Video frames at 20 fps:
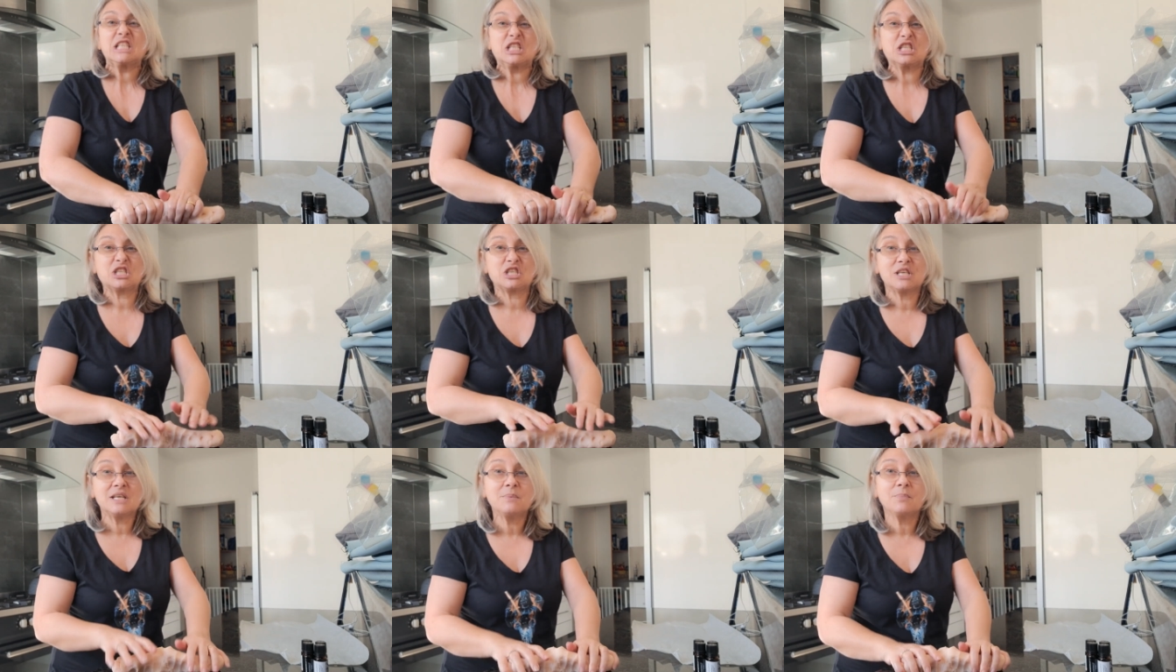
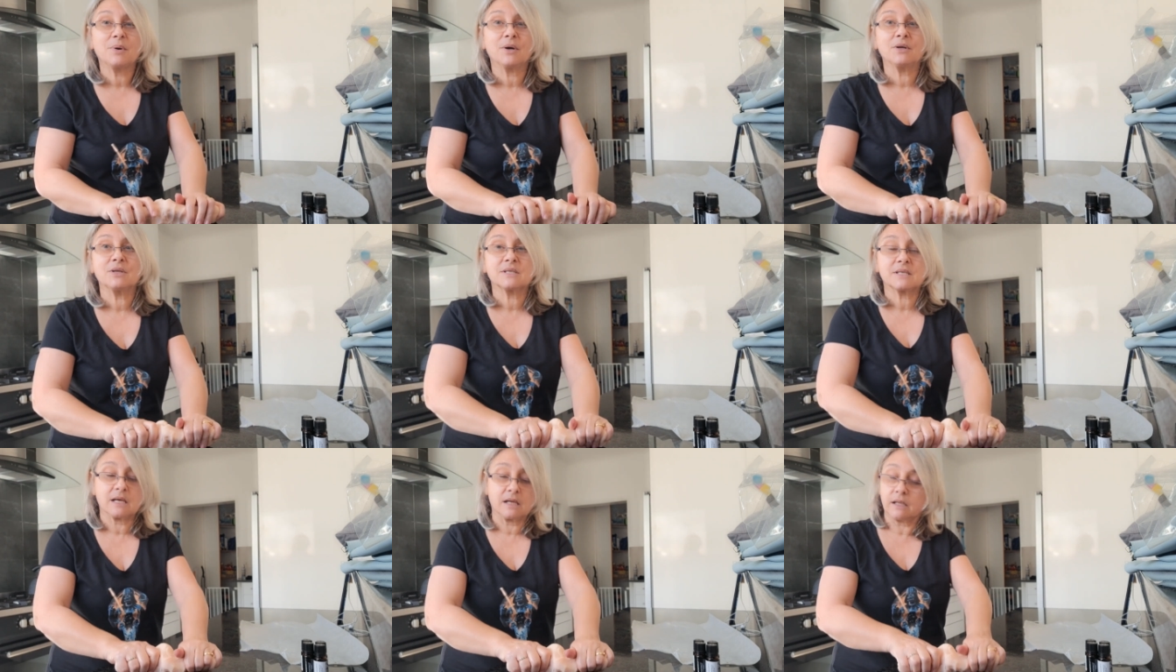cheap
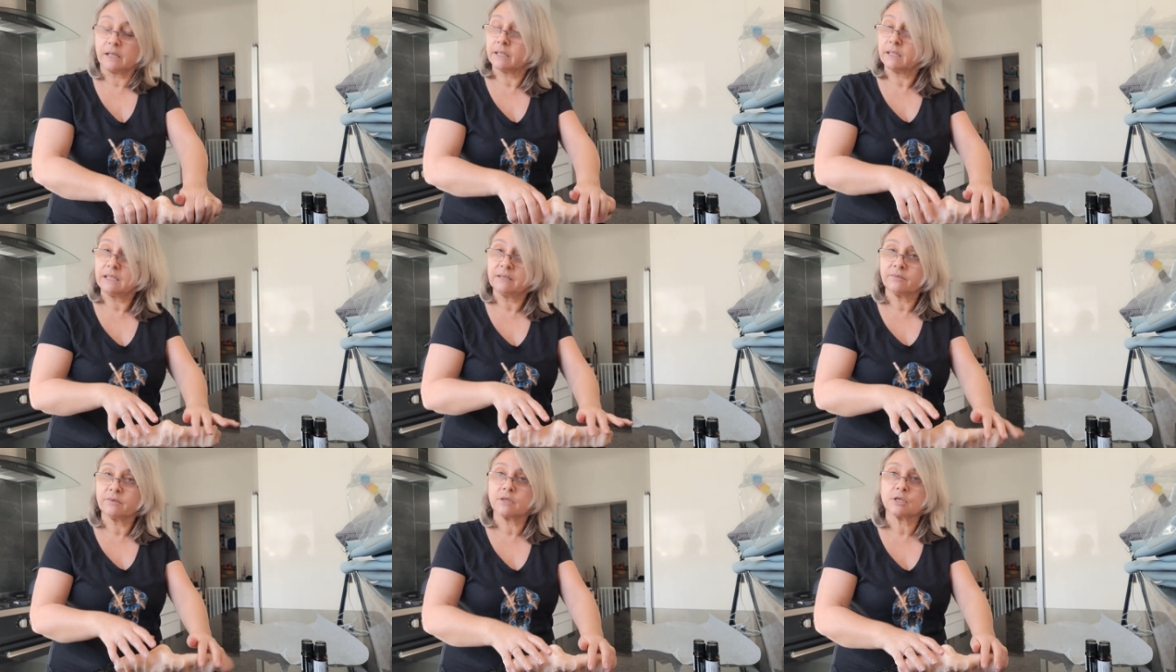hotel, and
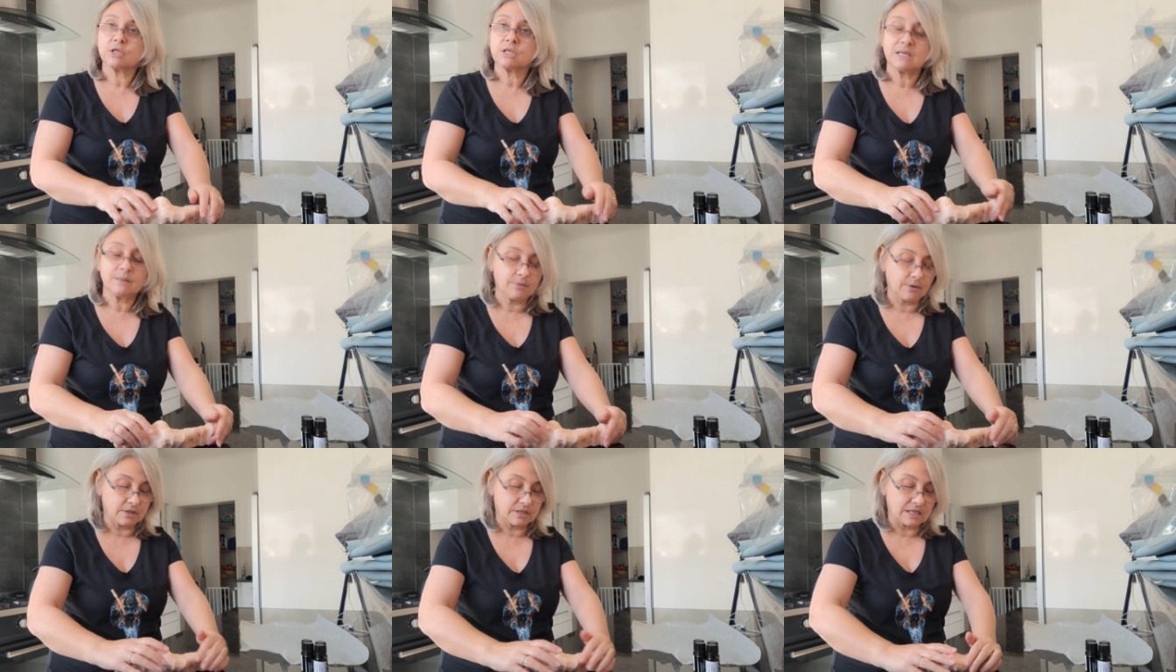even the
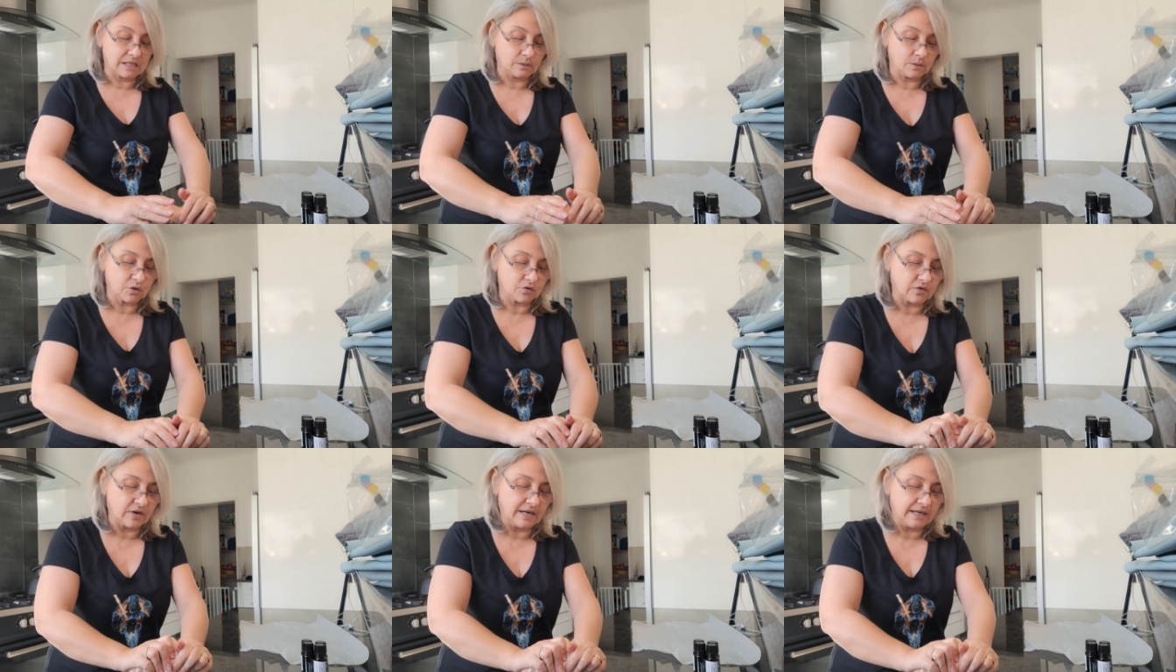cheap hotel
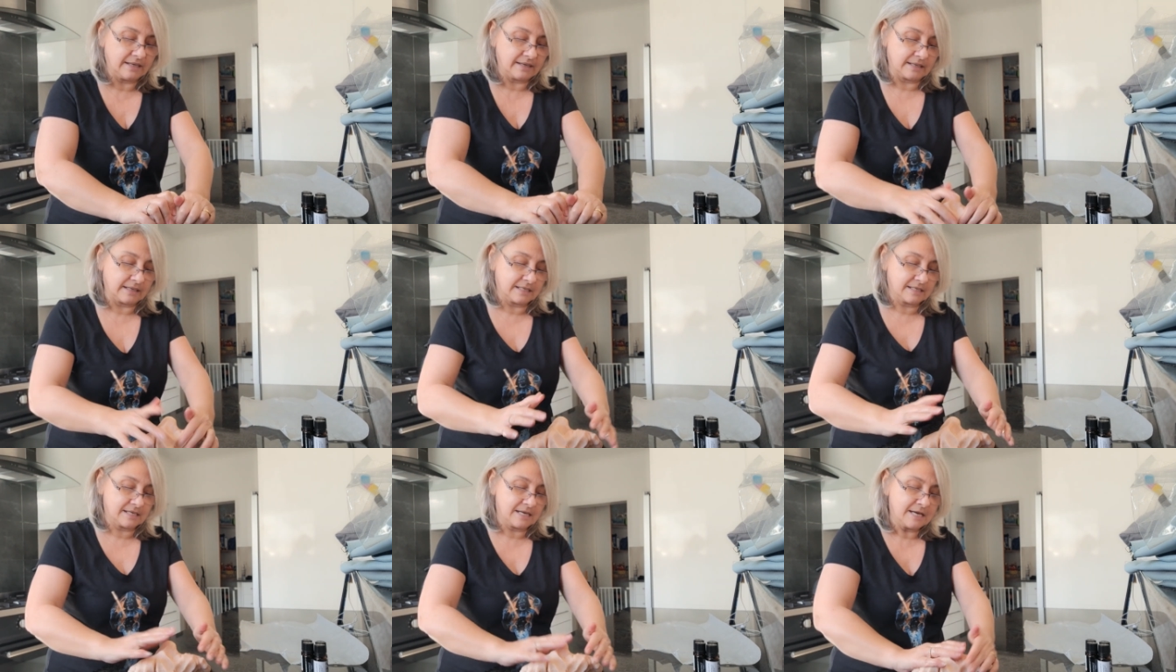was really
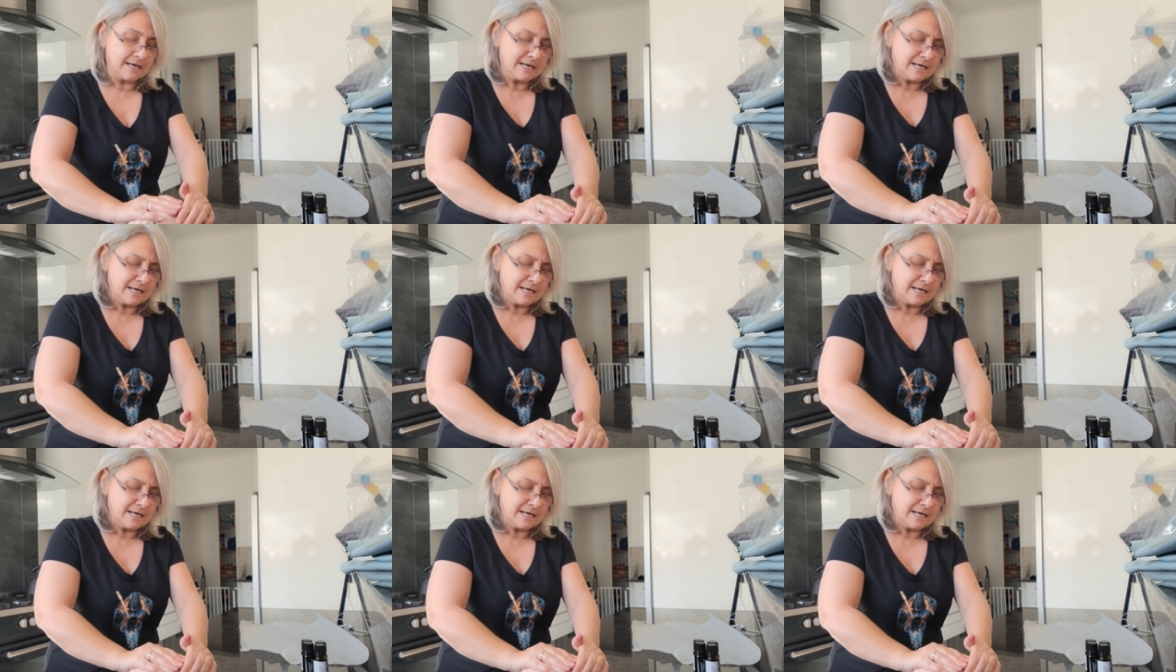nice.